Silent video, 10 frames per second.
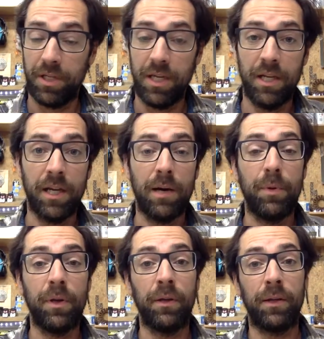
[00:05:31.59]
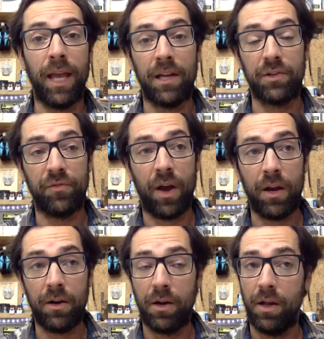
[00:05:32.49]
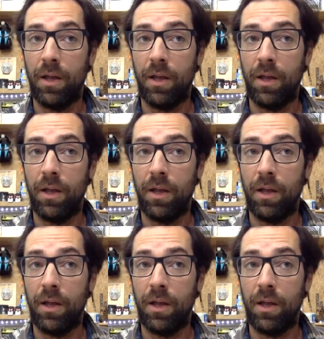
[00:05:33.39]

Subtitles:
heating up and catch fire,